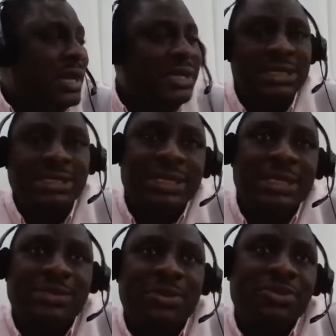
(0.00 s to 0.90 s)
I didn't say
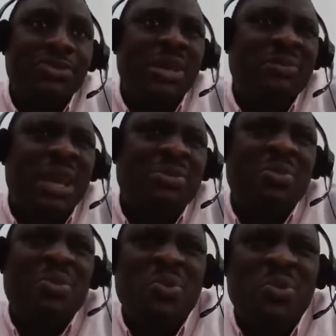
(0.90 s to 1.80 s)
this. But so sometimes
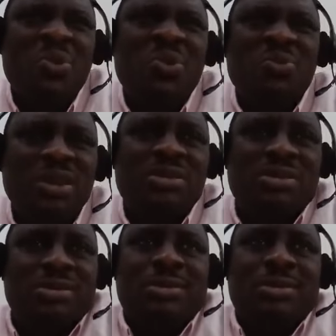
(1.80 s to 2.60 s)
but